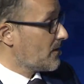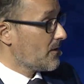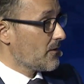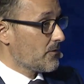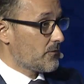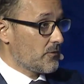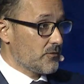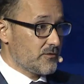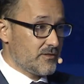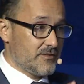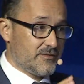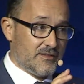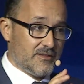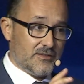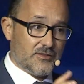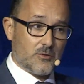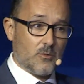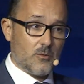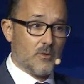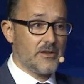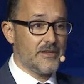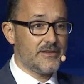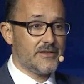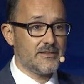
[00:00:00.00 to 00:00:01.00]
So this is
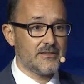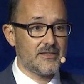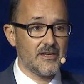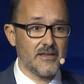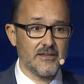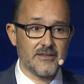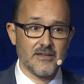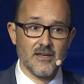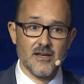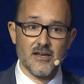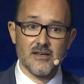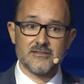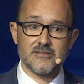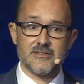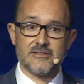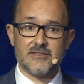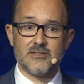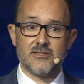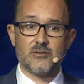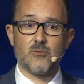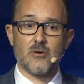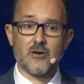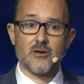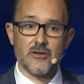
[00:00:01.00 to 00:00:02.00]
quality data, this
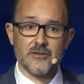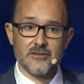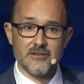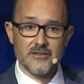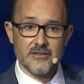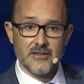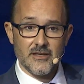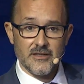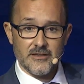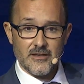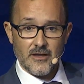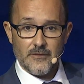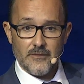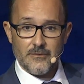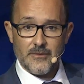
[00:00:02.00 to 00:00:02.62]
is warranty data.